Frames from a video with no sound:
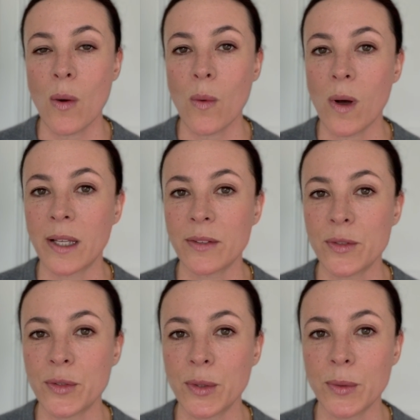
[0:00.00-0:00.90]

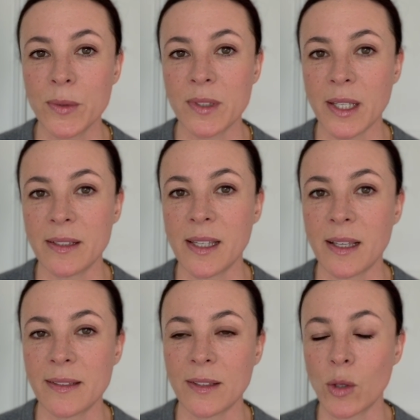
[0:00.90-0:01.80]
once you said
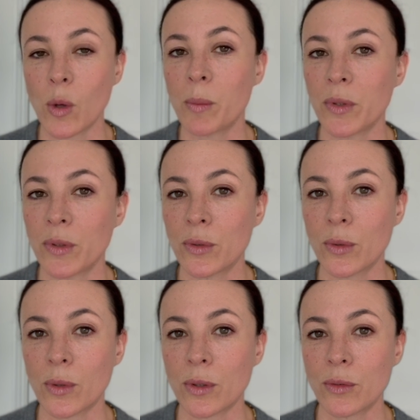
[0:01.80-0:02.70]
yes and opened the
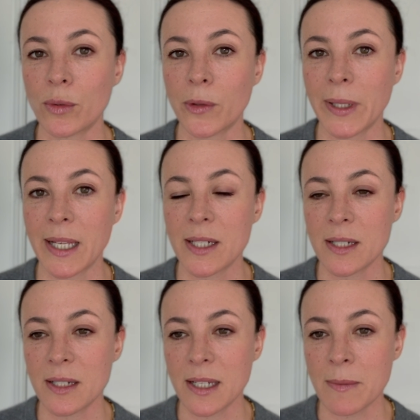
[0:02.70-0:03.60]
door to a
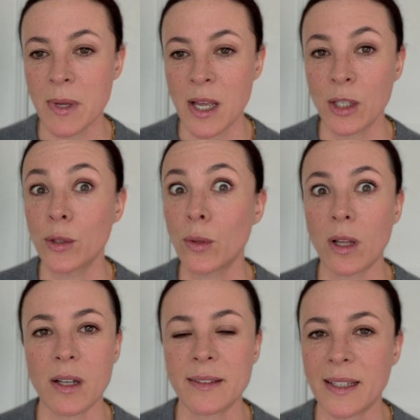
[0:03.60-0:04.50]
relationship, you're
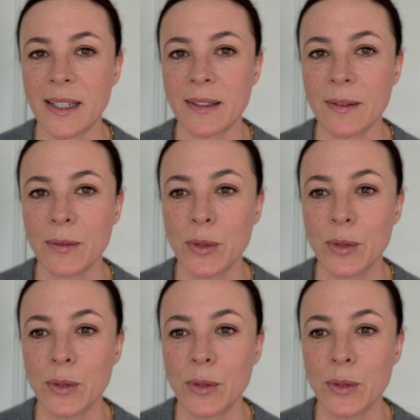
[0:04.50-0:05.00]
locked in.